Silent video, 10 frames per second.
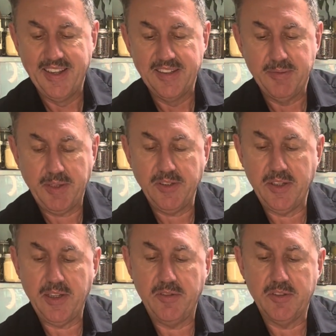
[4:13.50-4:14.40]
Make sure your
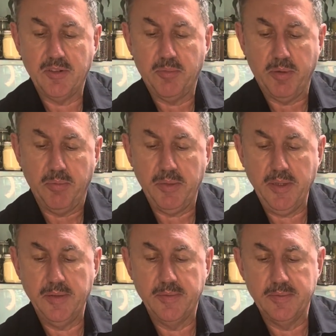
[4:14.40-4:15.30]
gloves are on properly.
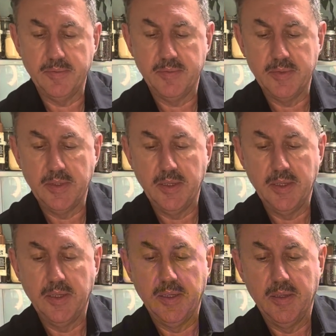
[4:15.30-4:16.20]

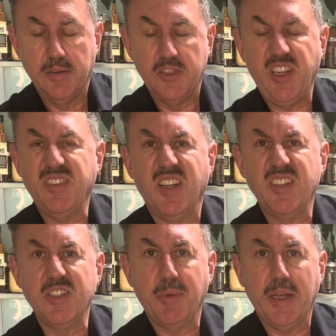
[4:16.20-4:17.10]
Chefs don't
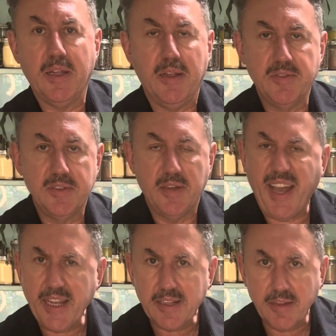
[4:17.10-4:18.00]
usually wear gloves. I
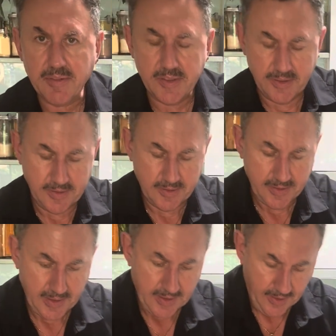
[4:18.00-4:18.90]
hate gloves.
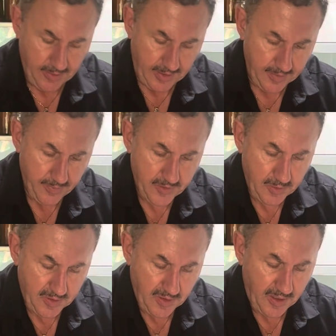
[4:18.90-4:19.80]
Alright, so we
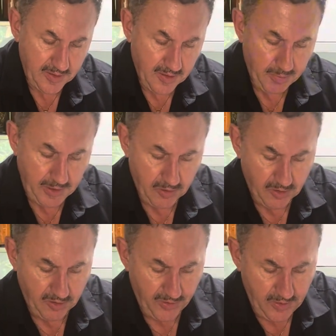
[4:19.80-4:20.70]
slice the beetroots
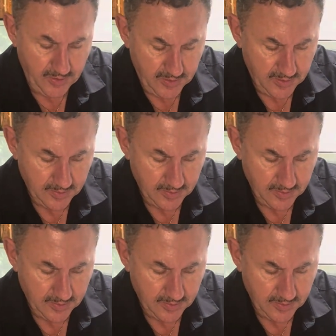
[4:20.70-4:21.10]
first.